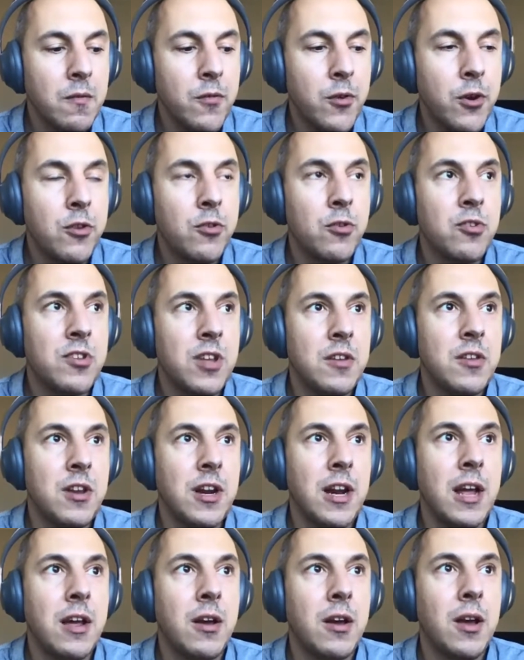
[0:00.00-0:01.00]
Versus that
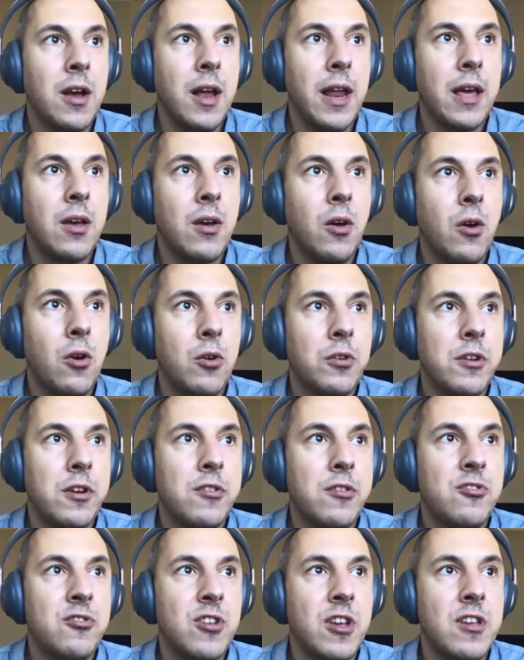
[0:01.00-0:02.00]
there are like
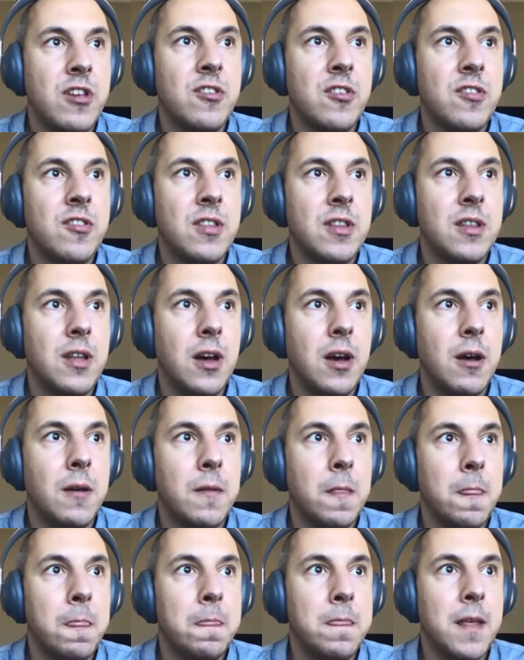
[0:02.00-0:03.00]
other changes
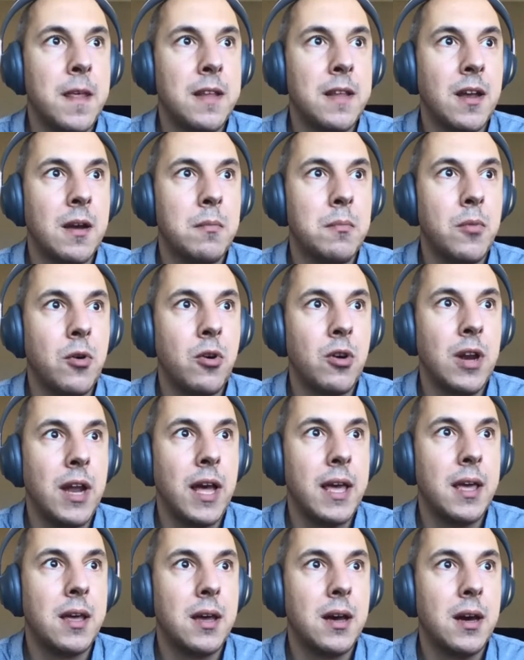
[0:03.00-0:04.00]
that are more
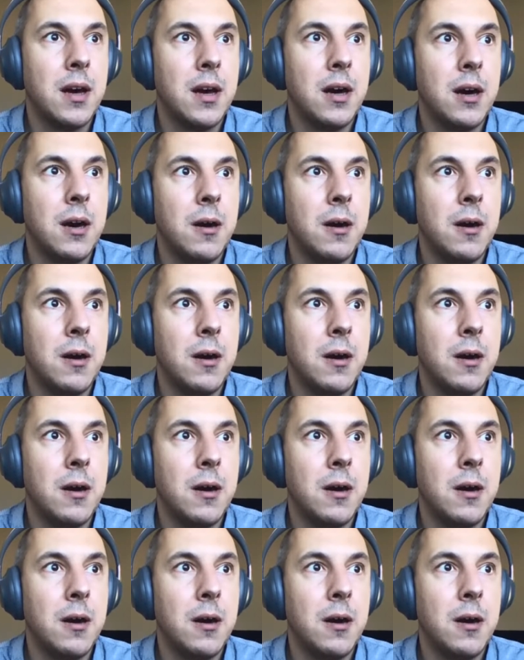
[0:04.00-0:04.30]
like